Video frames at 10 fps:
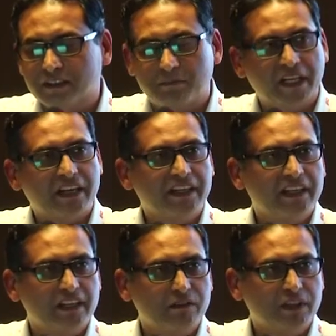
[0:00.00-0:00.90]
battery
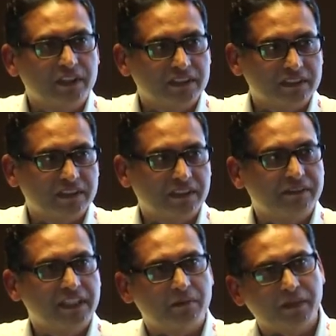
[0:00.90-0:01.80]
and inverters, if
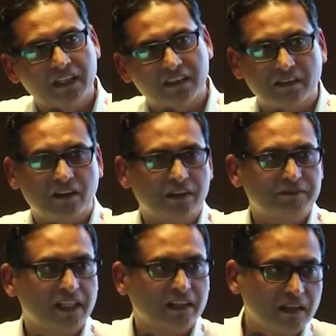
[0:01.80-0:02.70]
they are built or if
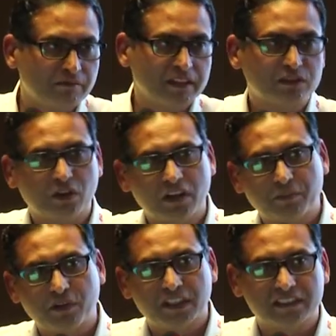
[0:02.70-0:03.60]
they are clubbed with solar
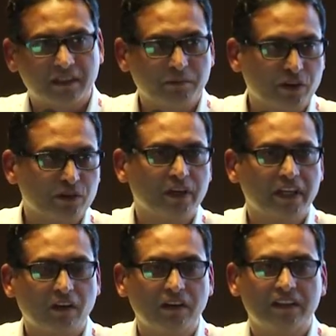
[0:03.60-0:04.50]
products, say module
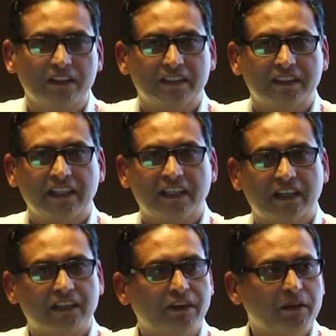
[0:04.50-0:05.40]
and all, they
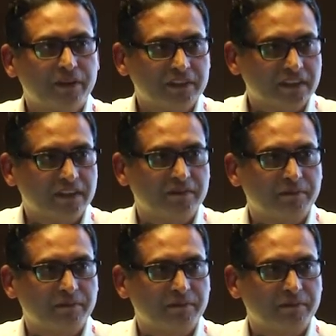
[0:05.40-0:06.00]
attract 5%.